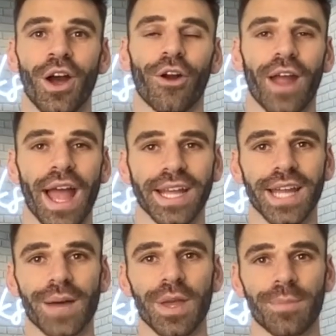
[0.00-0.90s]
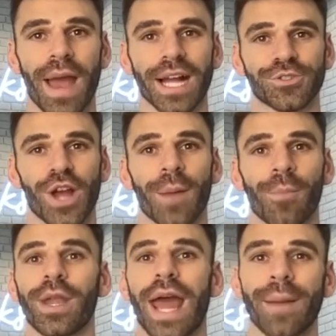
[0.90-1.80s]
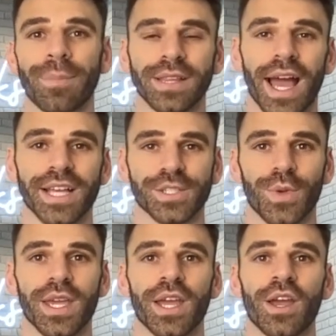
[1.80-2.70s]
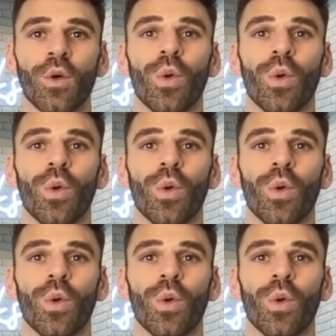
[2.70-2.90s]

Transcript: our economic backdrop, what happened last week,